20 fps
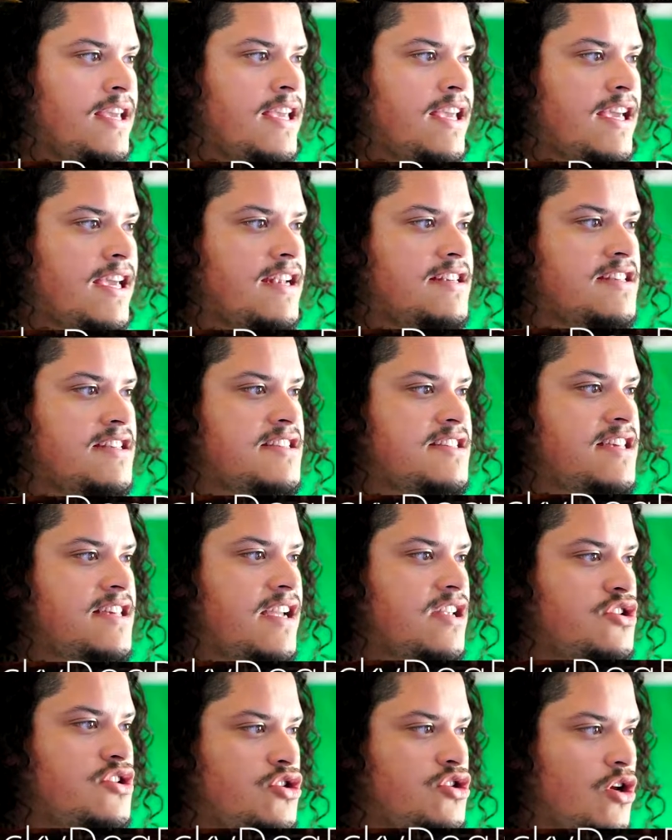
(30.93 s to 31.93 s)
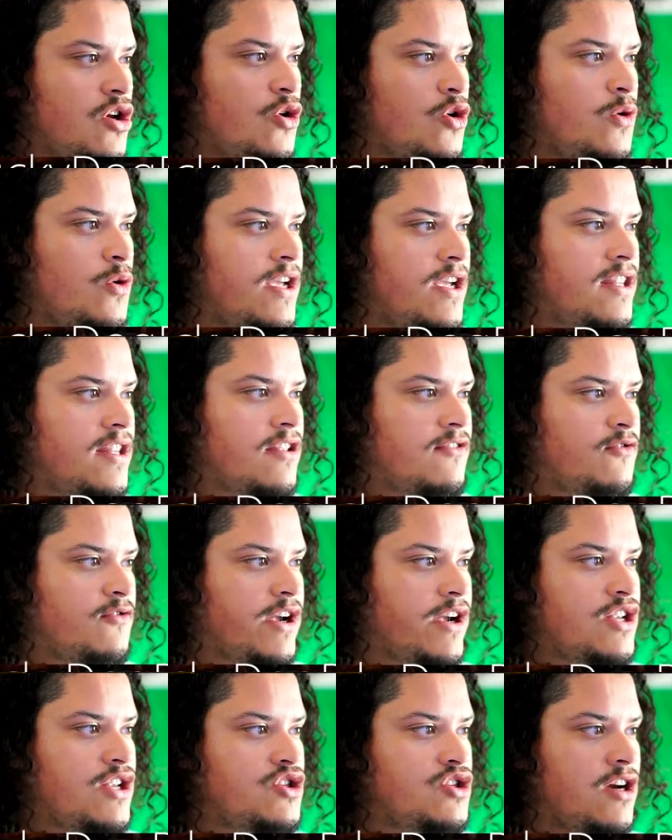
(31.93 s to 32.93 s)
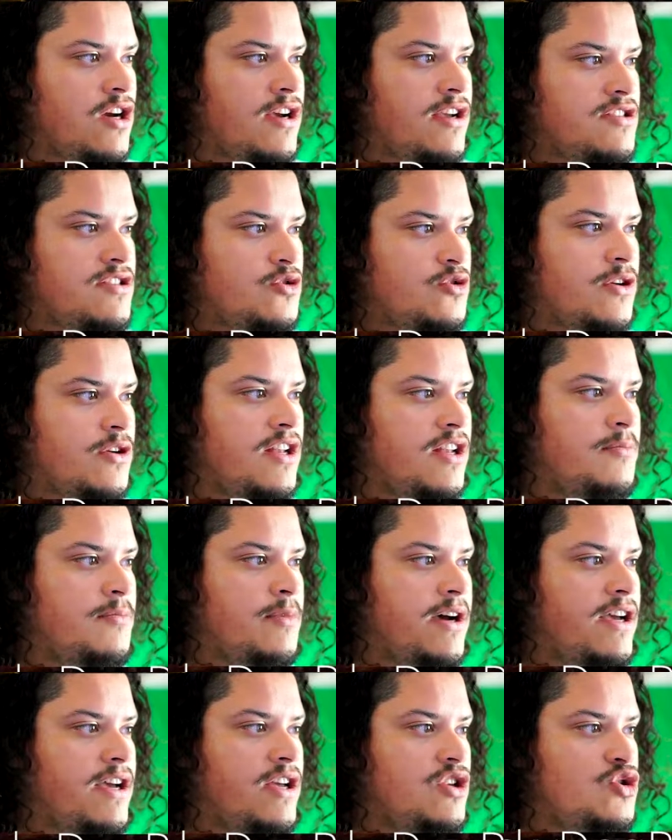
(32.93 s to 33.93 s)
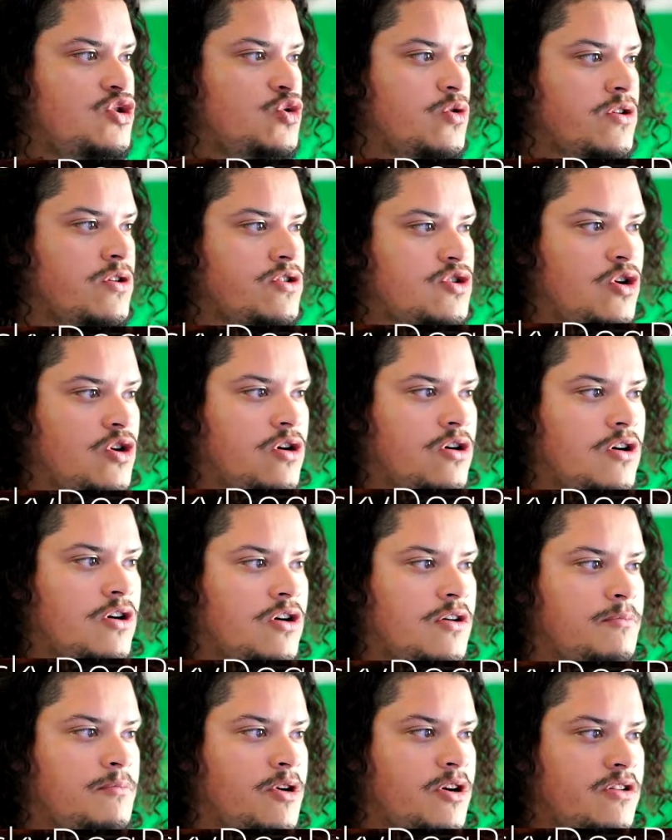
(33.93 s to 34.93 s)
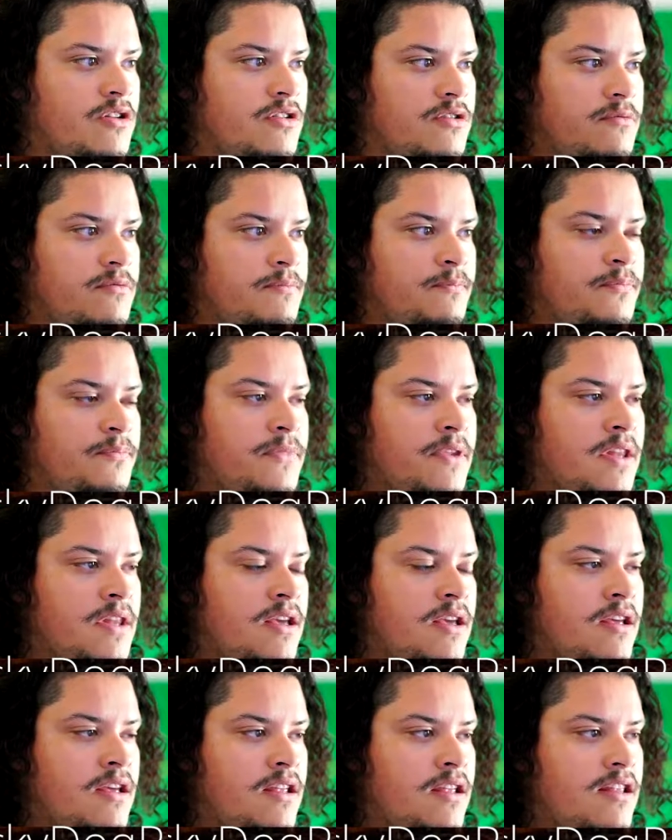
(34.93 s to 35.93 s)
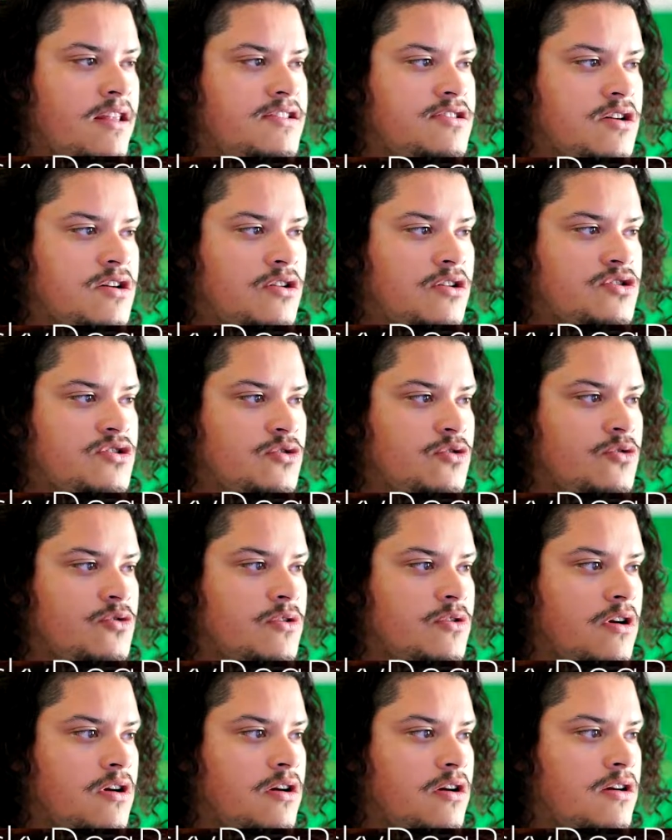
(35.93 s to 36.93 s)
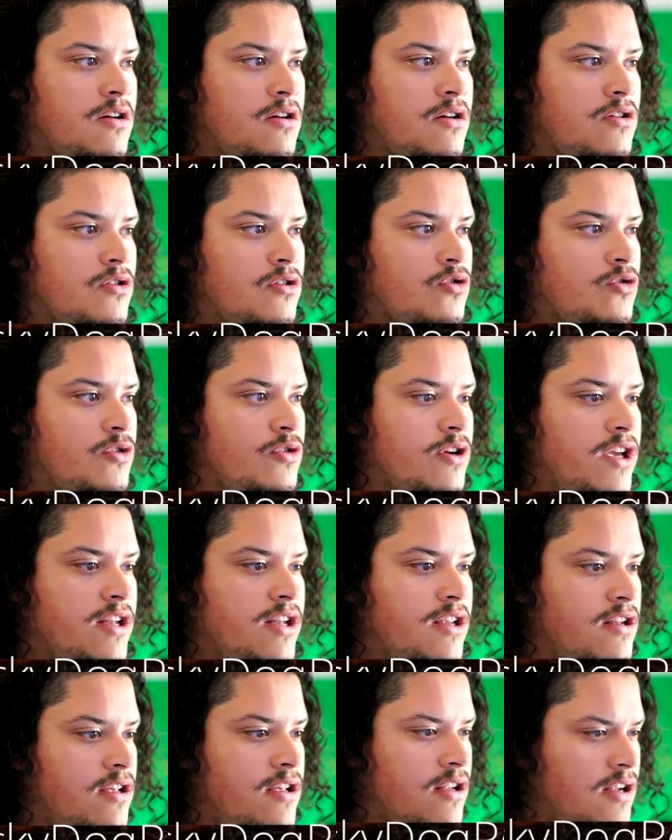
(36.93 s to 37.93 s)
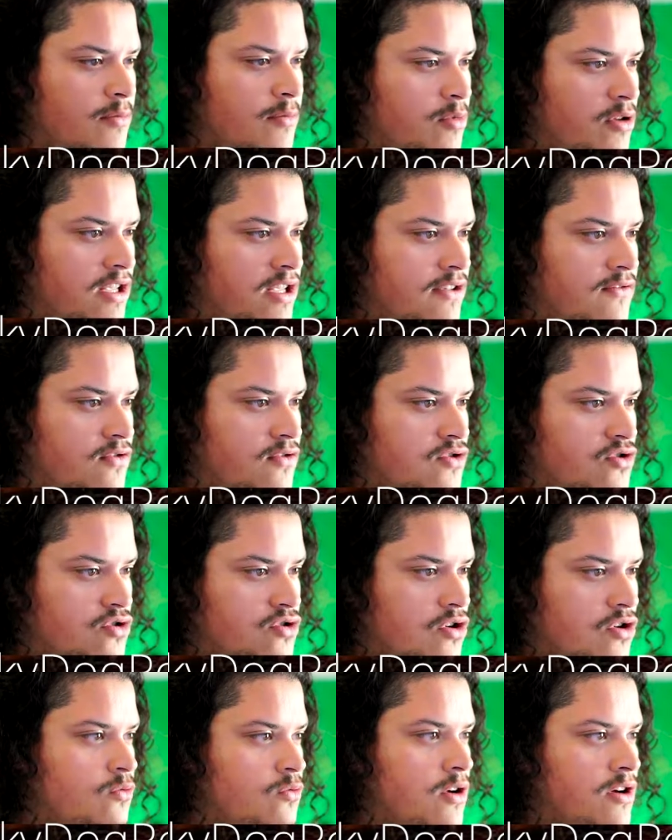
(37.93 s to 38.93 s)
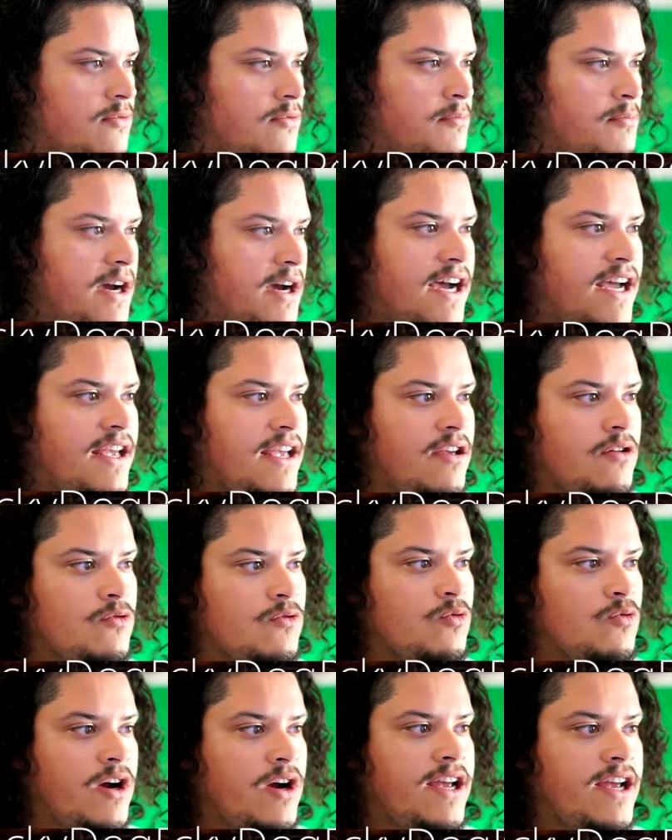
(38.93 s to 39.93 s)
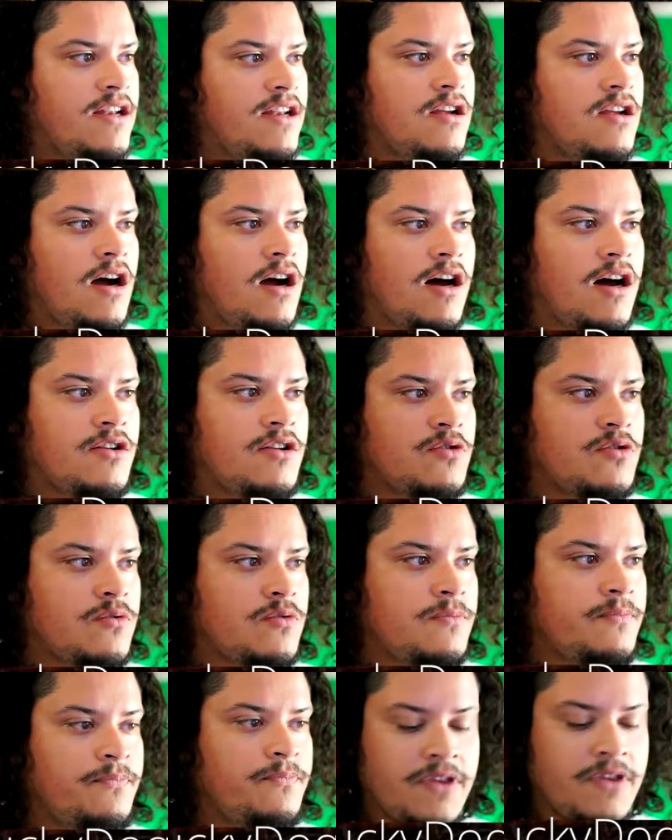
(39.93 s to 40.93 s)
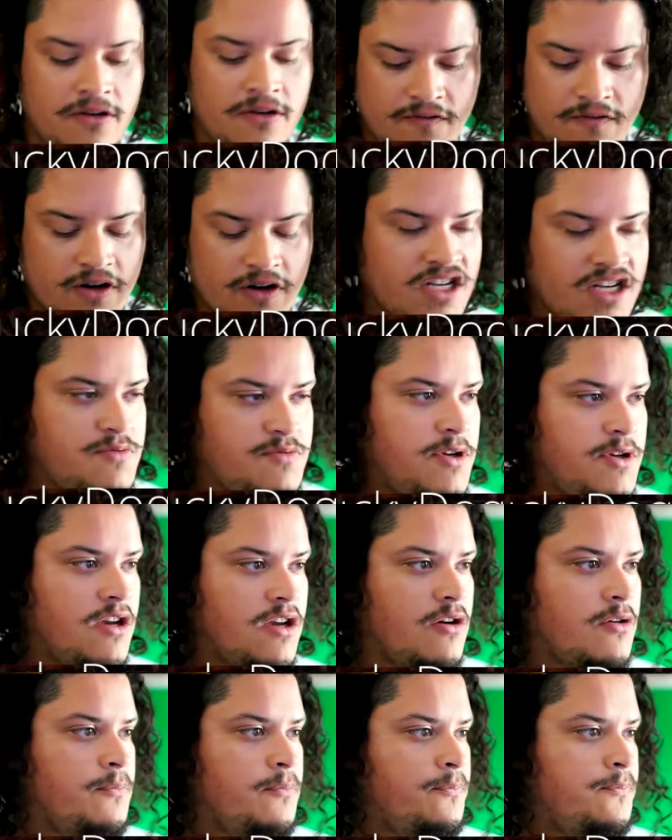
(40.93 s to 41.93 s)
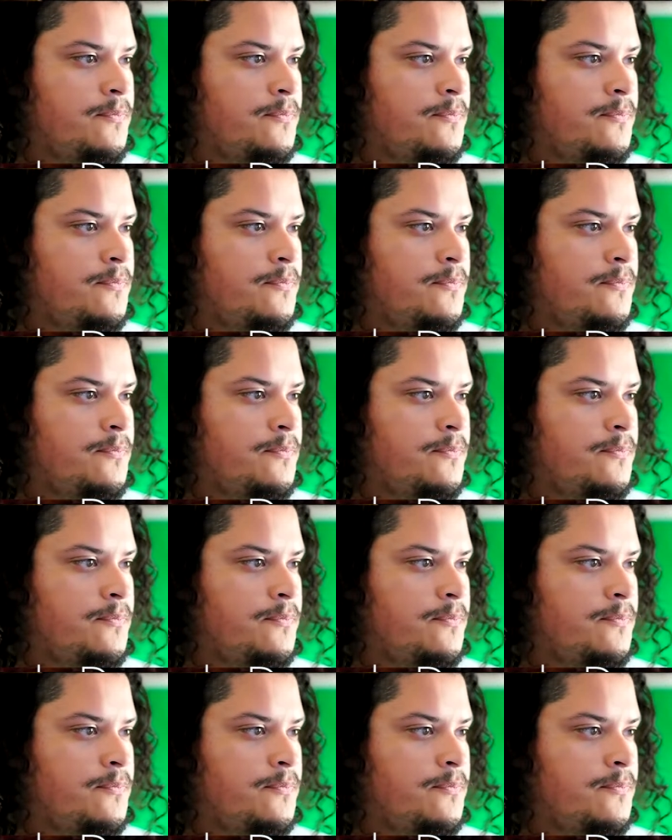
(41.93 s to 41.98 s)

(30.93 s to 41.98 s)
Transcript: It is the second show in the franchise created by George R. Martin. It's also created and I believe showrun by Ryan Condal for HBO.